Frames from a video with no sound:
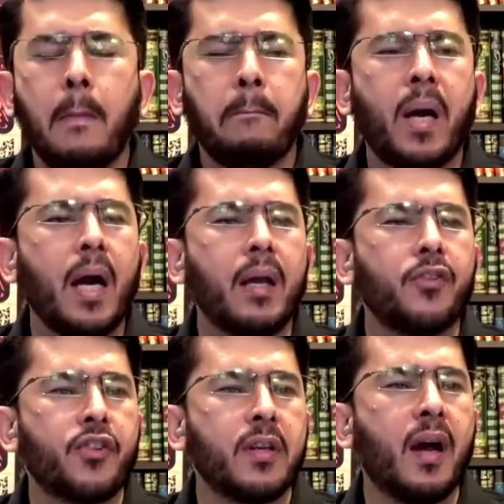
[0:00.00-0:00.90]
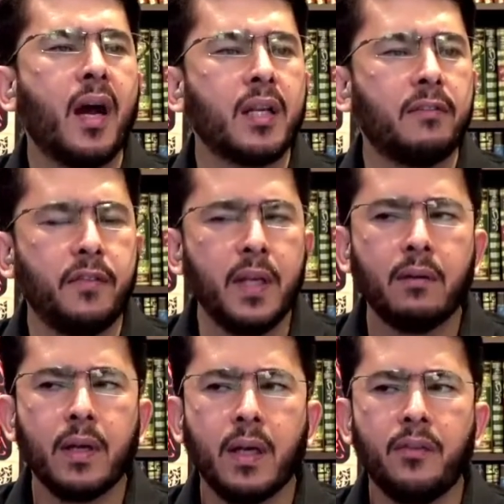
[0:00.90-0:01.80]
pious and
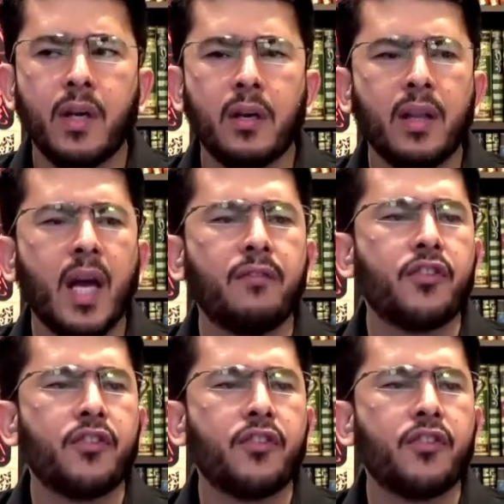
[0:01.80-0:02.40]
God-fearing and their life